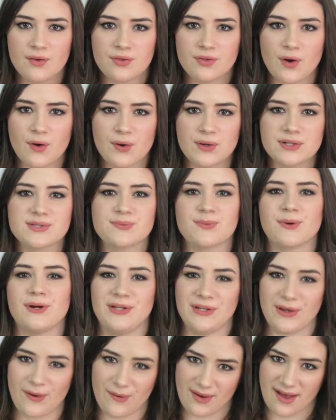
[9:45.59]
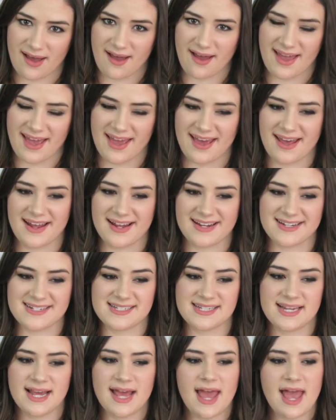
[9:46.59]
those were yoga,
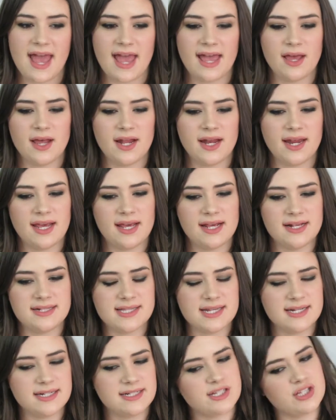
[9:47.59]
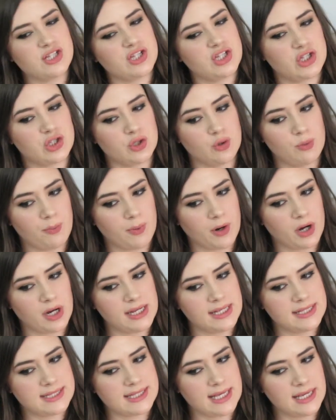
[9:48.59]
and it isn't super
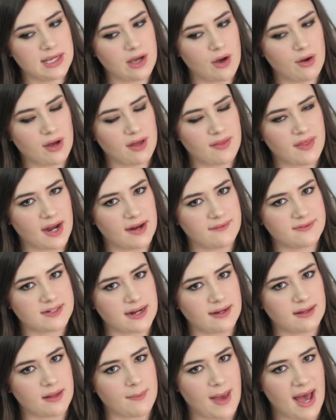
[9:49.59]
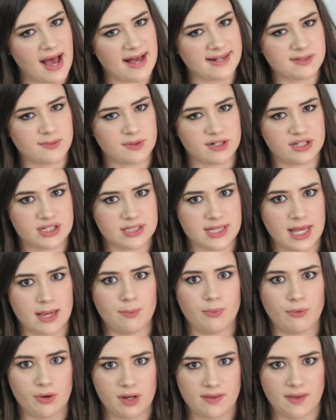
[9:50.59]
easy yoga that I've done in the past where it's just
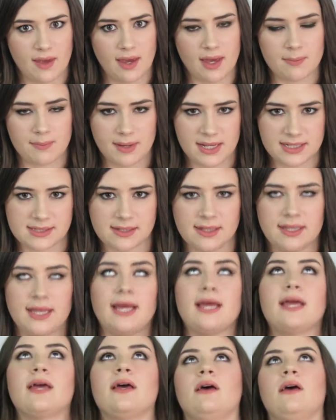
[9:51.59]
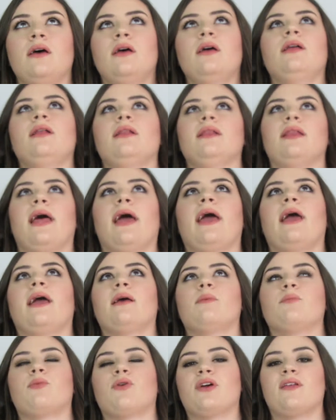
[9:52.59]
like breathing and basically like
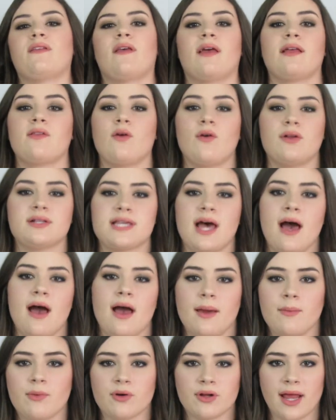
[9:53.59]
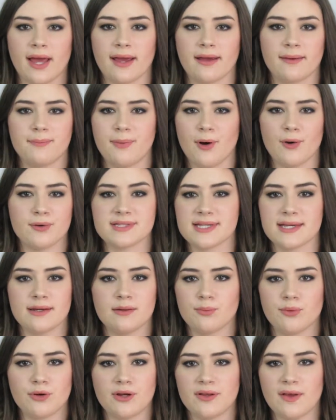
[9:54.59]
laying and breathing the whole time, or like posing
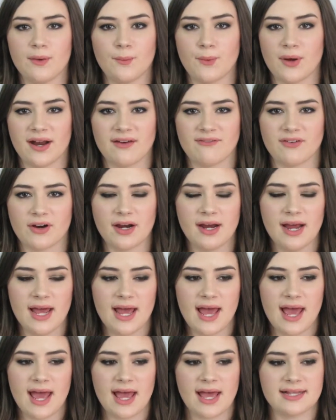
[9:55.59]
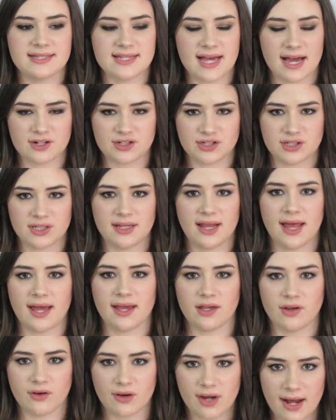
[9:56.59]
and breathing, whatever. it's actually
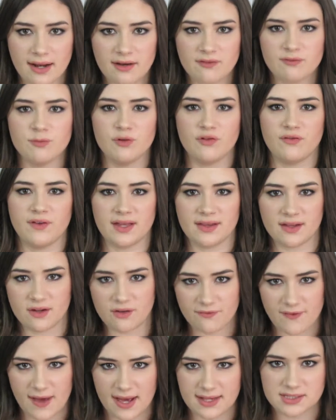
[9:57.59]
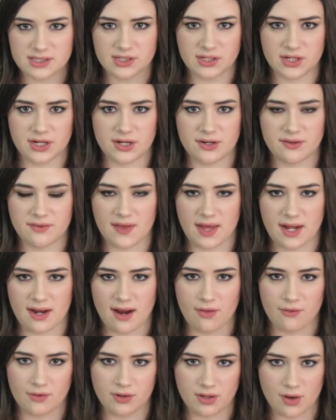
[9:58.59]
like you're kind of moving a little faster than
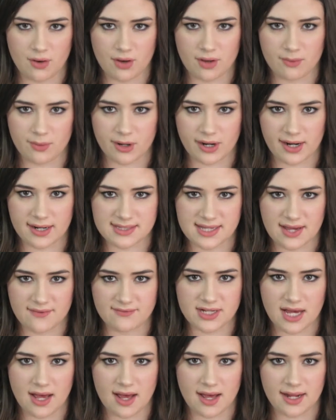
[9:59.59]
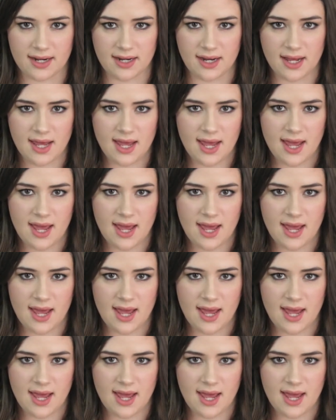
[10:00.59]
other yoga workouts I've done,